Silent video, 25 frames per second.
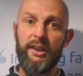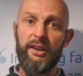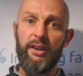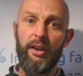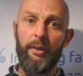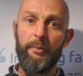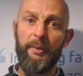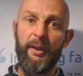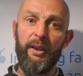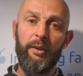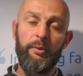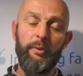No
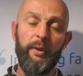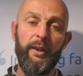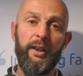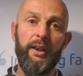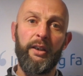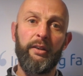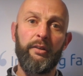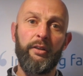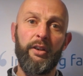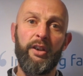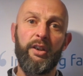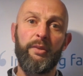matter whether
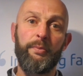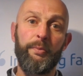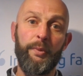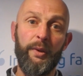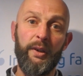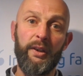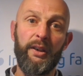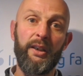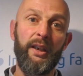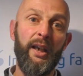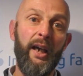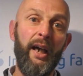you're a
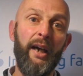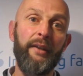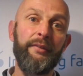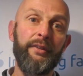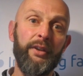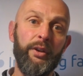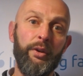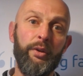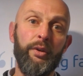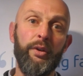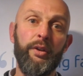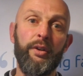spring
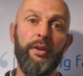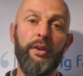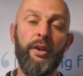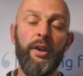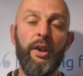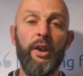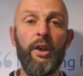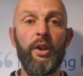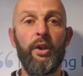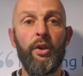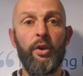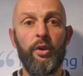calving herd
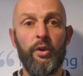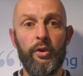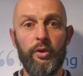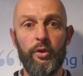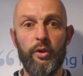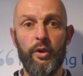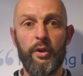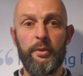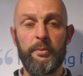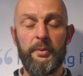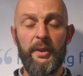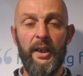or an
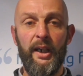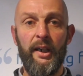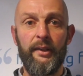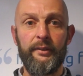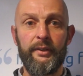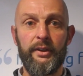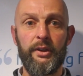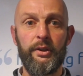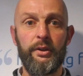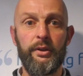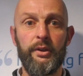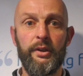autumn
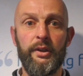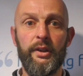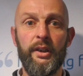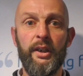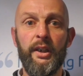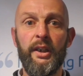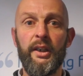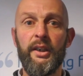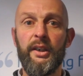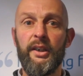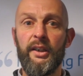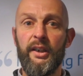calving herd,
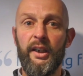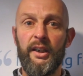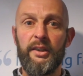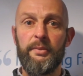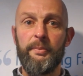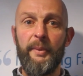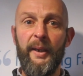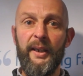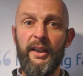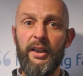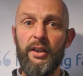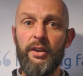it's
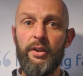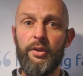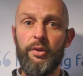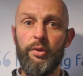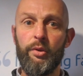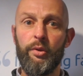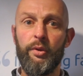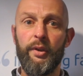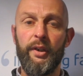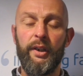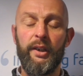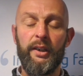making
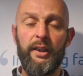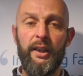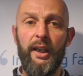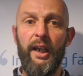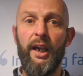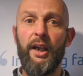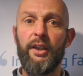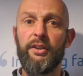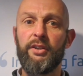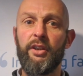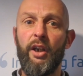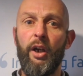sure that the
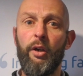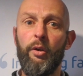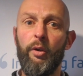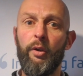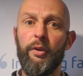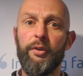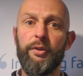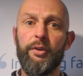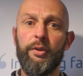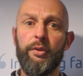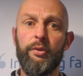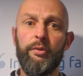cows go
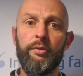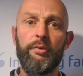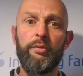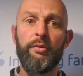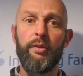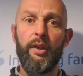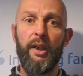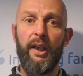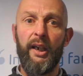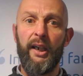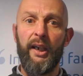onto